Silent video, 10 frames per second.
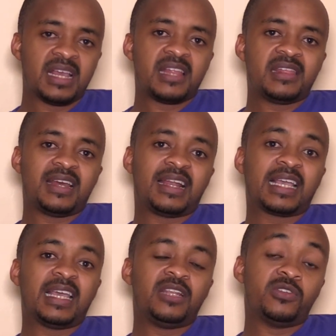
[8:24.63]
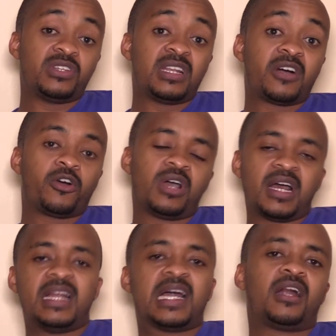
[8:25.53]
Then again, you see now
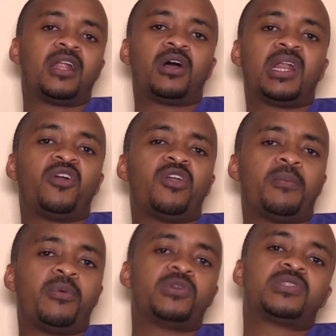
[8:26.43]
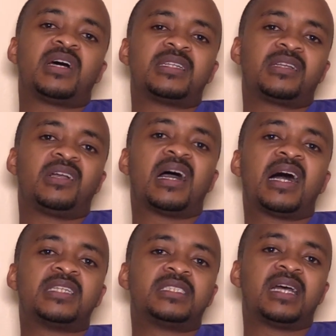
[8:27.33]
your post
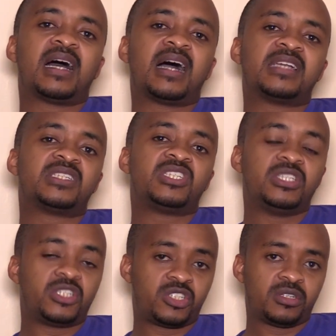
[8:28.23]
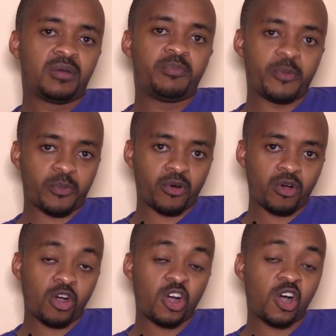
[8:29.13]
has reached
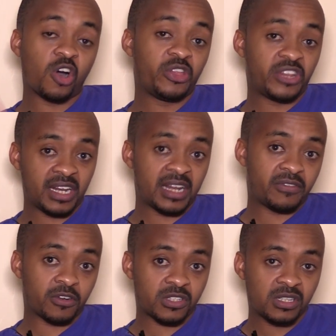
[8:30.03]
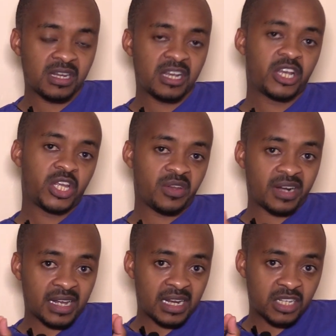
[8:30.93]
people on 3 levels: your
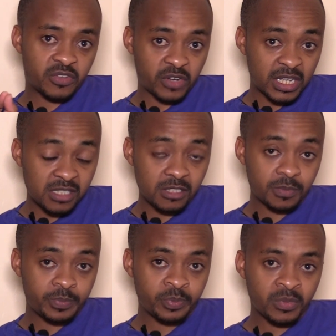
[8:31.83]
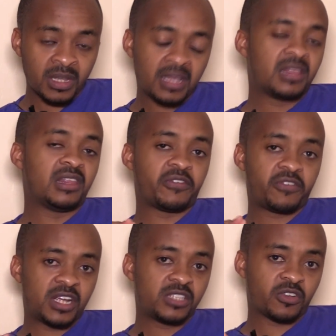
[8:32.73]
direct friends, the
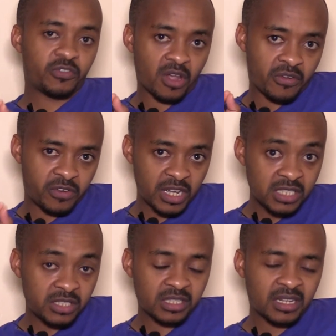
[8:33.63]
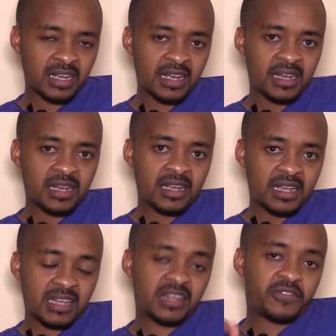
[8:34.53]
friends of your friends,
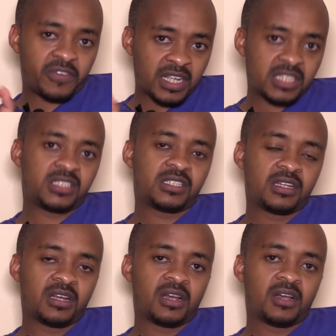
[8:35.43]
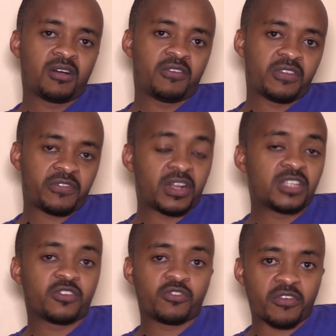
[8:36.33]
and the friends of the
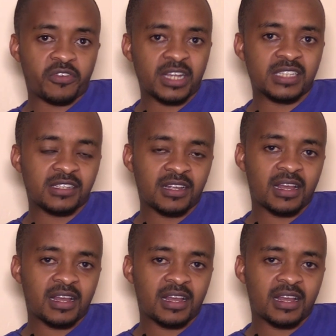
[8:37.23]
friends of your friends.